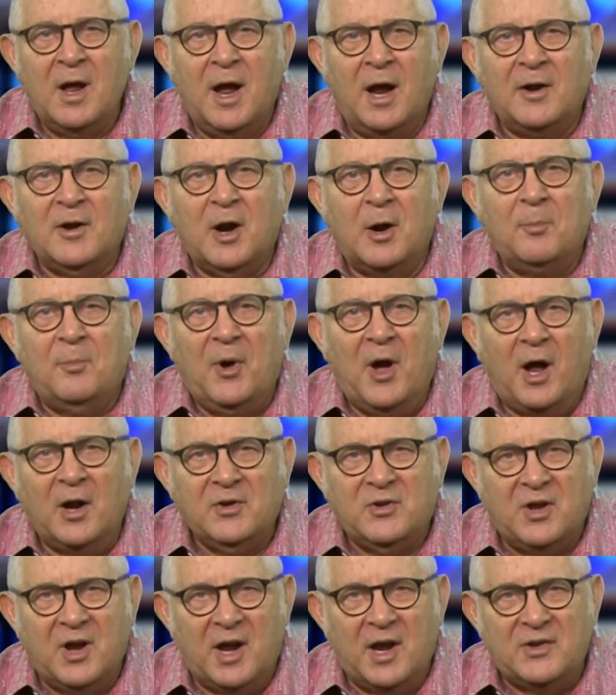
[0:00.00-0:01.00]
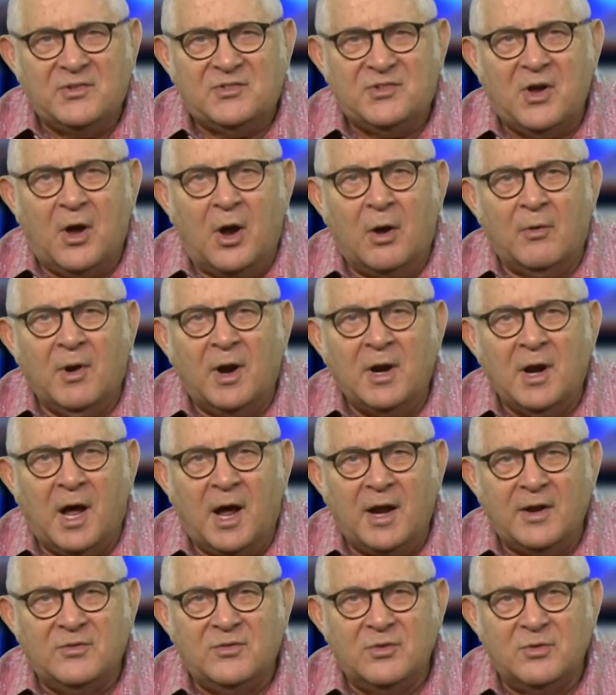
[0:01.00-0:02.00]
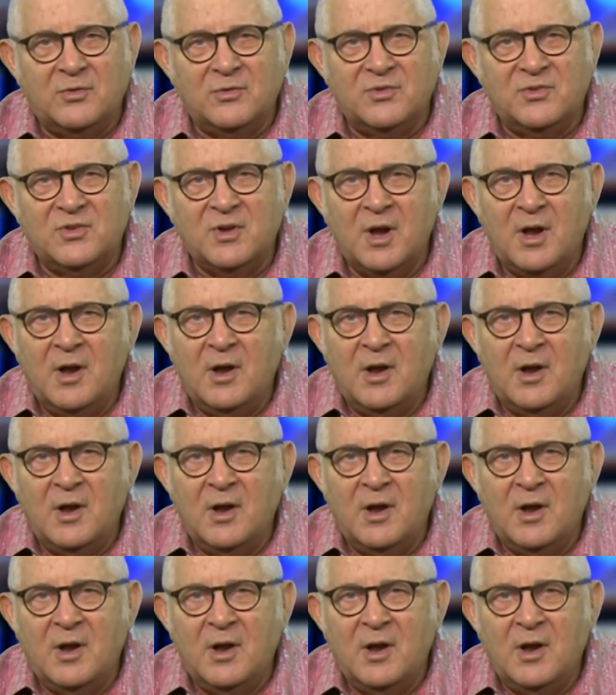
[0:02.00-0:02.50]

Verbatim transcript: And our podcasts are on iTunes.